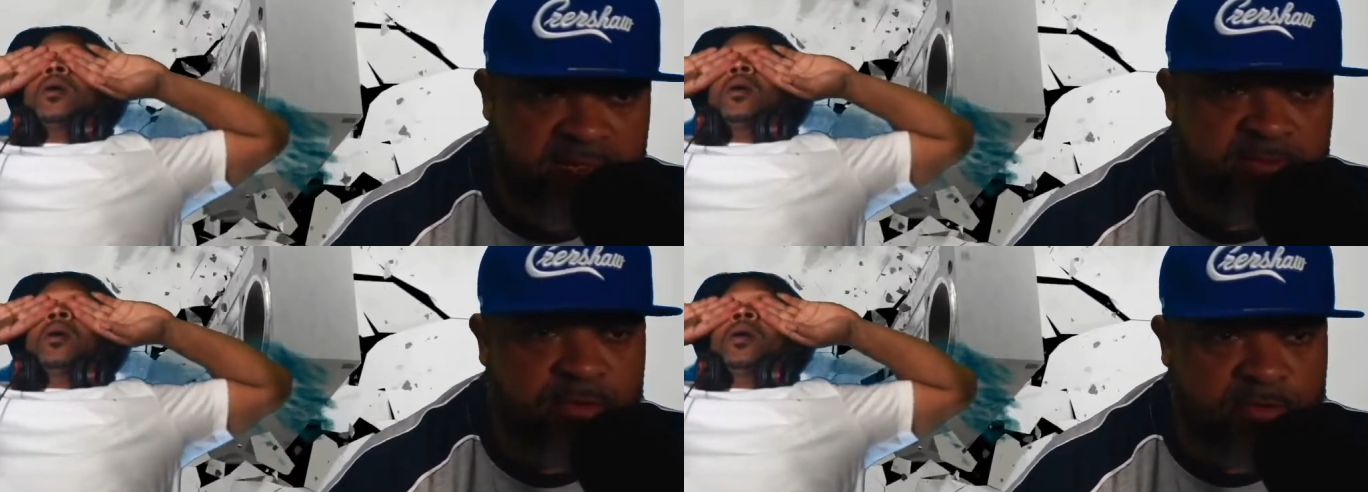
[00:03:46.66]
Speaker 1: You
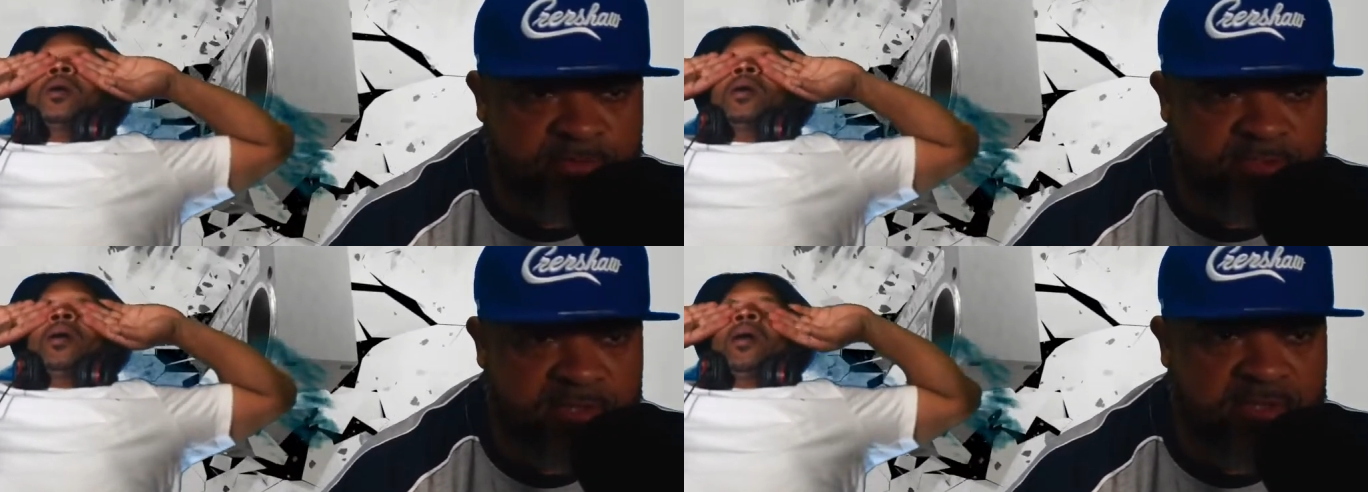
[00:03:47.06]
know what I'm
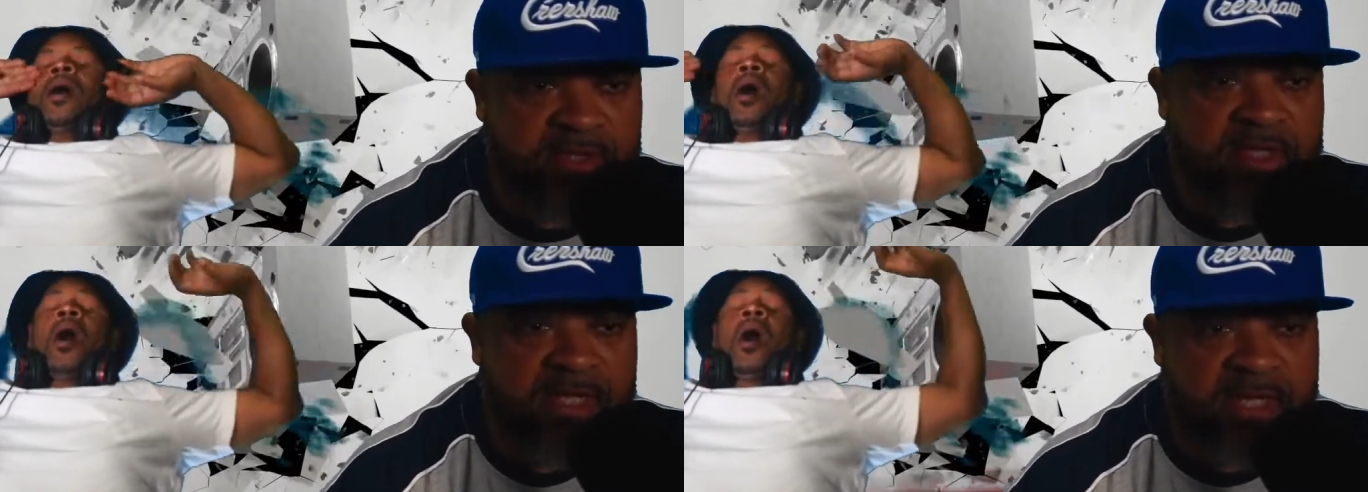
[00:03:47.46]
saying,
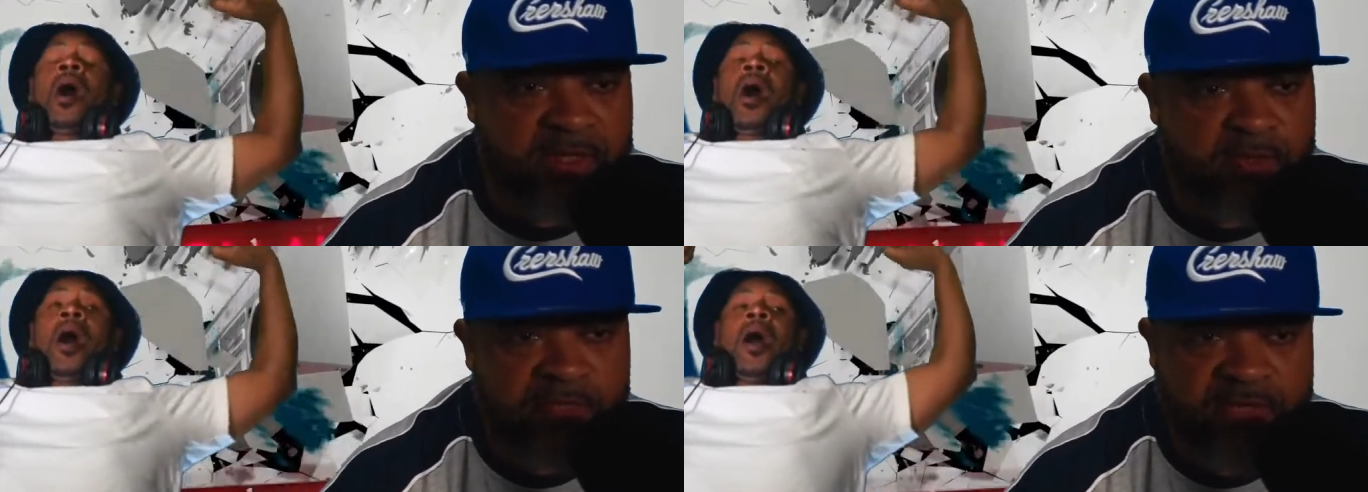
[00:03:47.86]
and
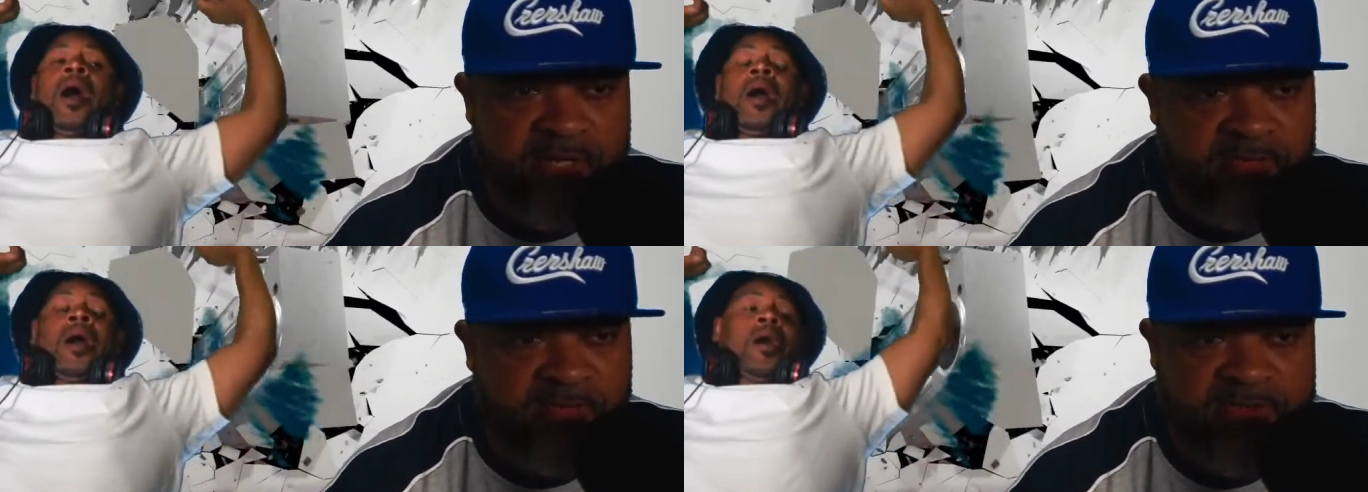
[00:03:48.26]
over there in
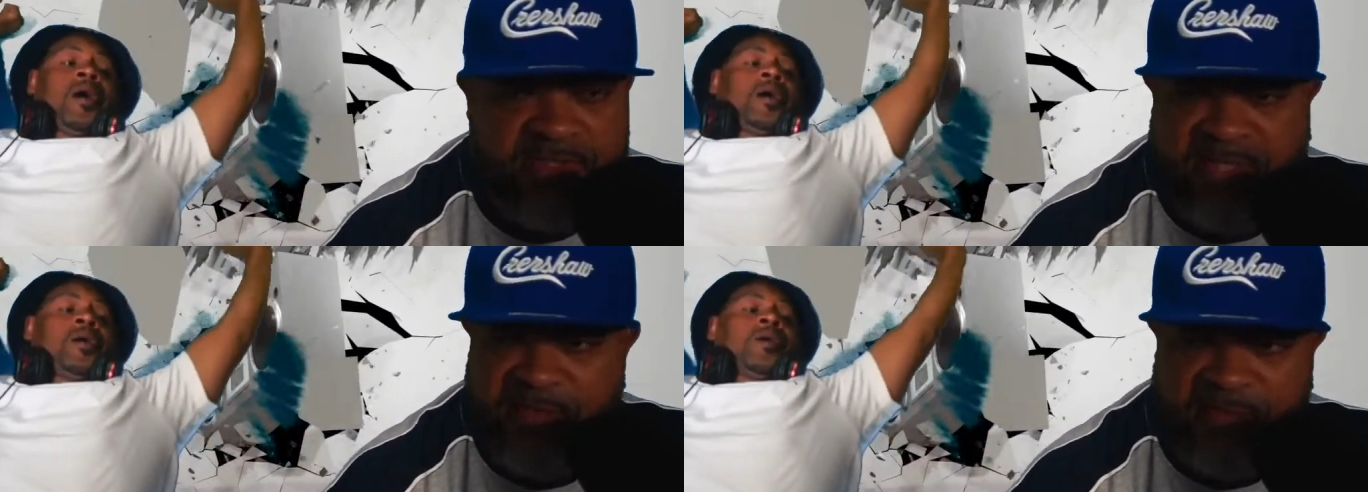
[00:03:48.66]
Russia they
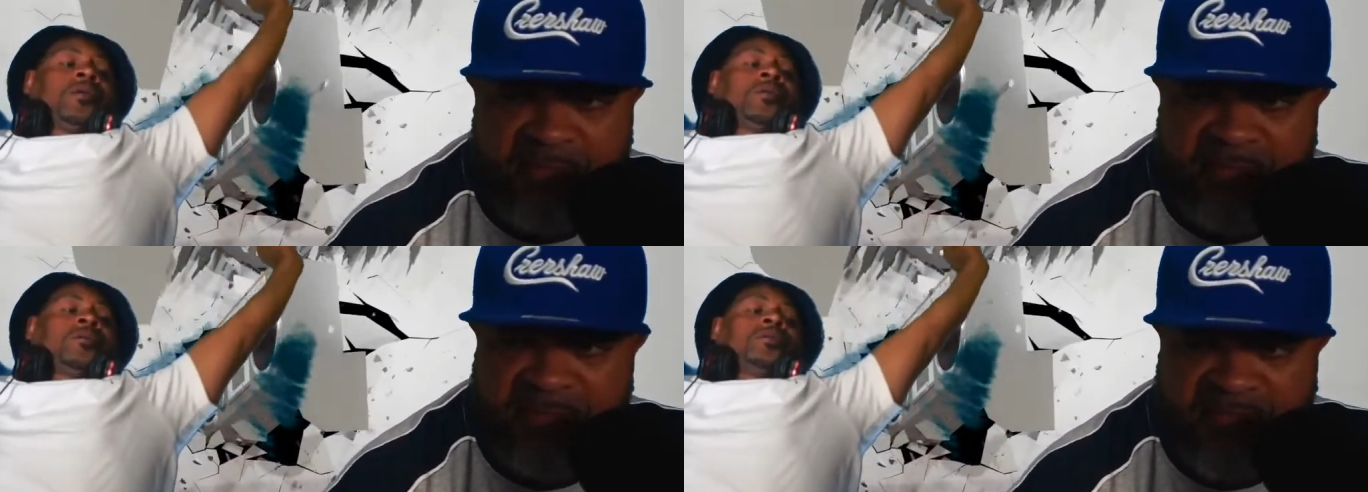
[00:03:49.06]
do not
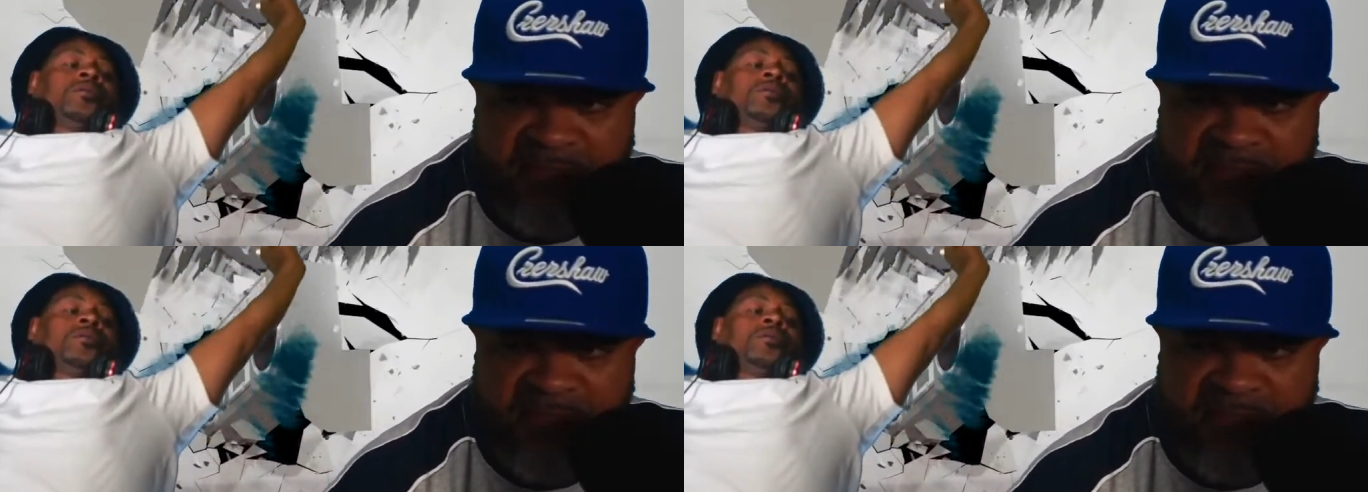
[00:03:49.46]
play